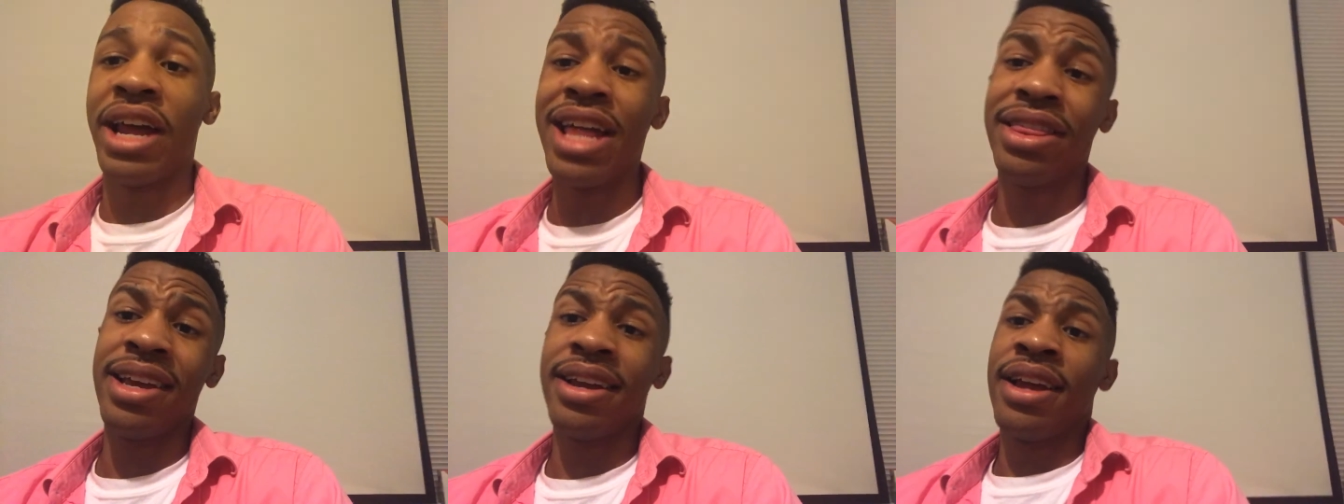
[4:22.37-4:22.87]
and
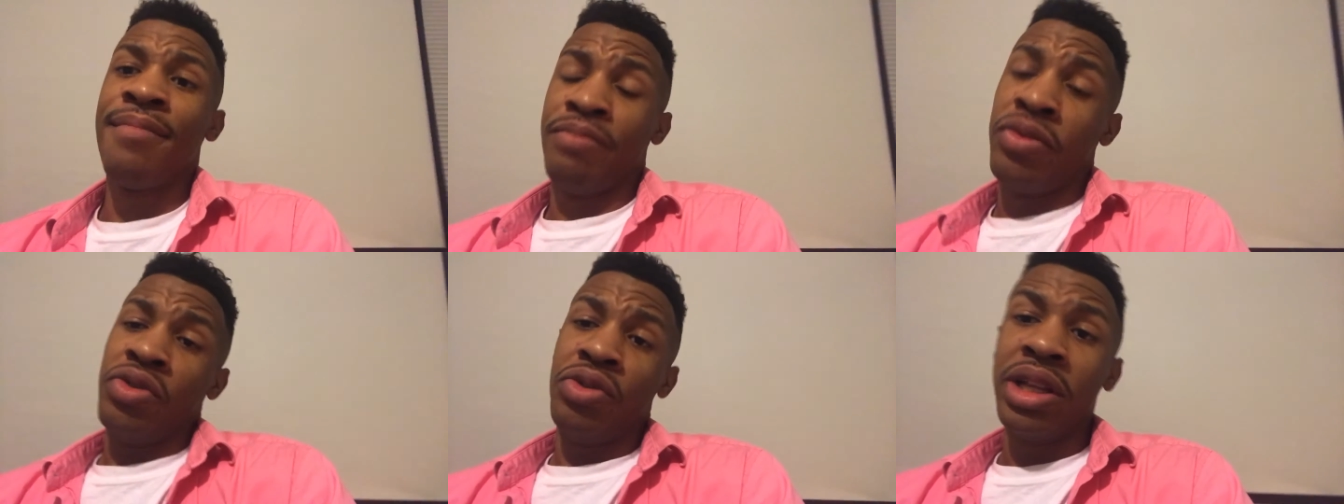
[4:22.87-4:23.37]
I think
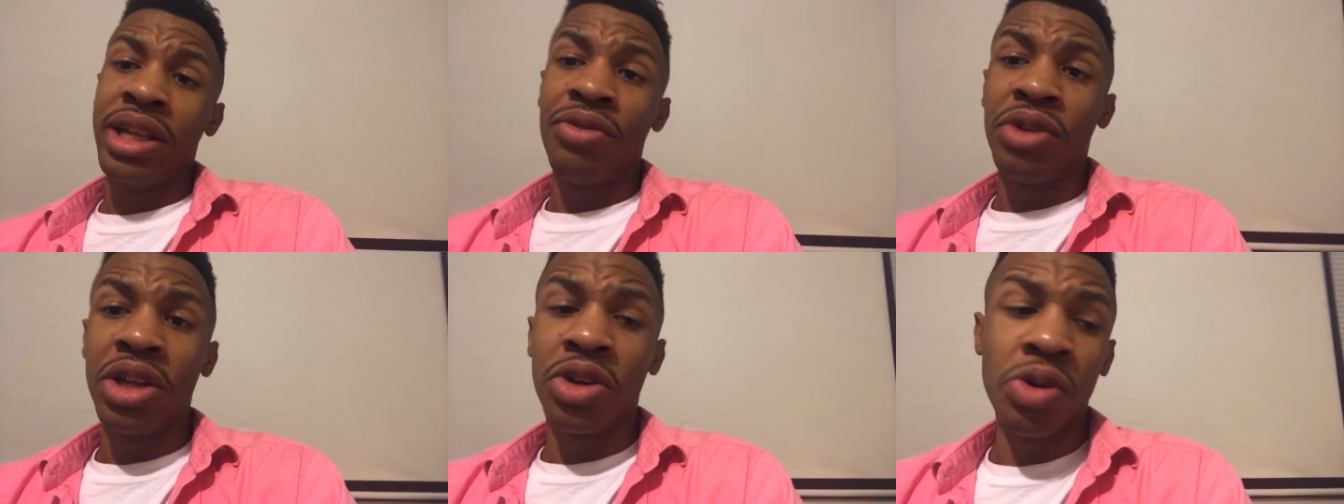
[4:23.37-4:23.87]

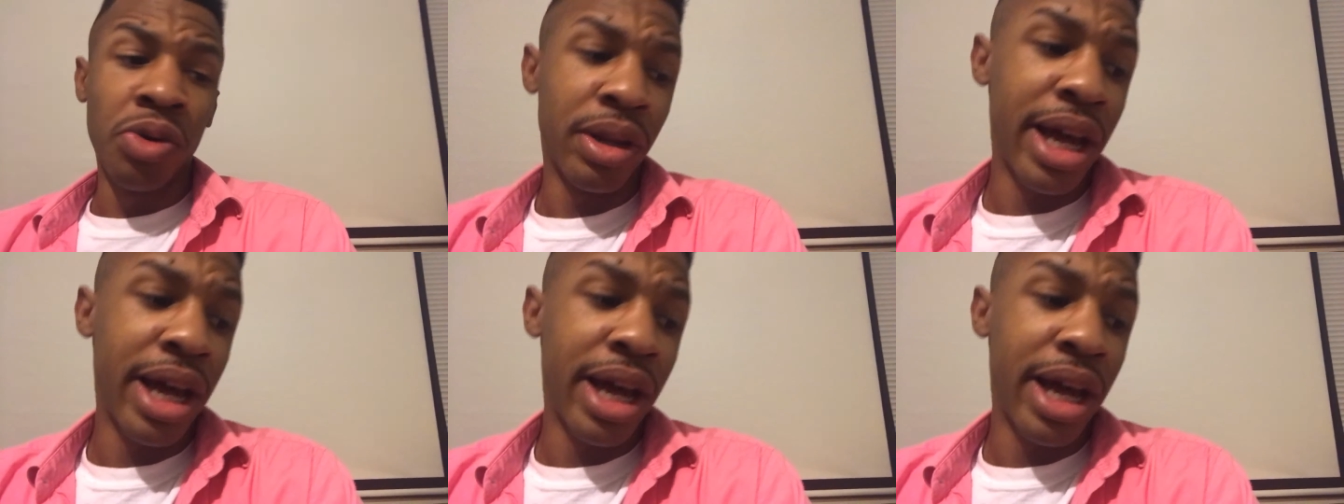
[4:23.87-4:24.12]
really cool.